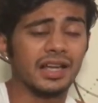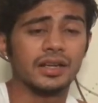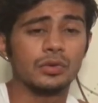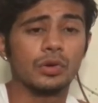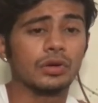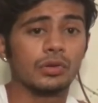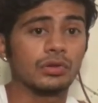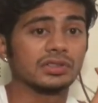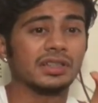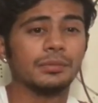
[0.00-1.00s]
I do not
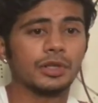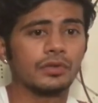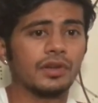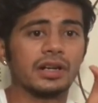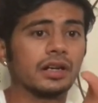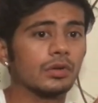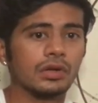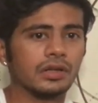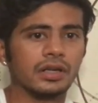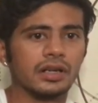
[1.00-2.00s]
cross the limit of 100 or
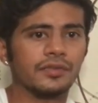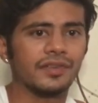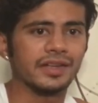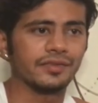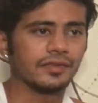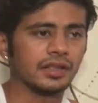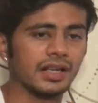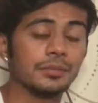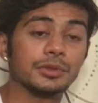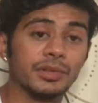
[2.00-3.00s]
105
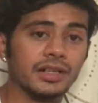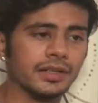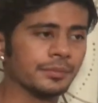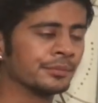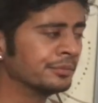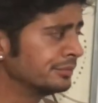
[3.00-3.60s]
grams per day.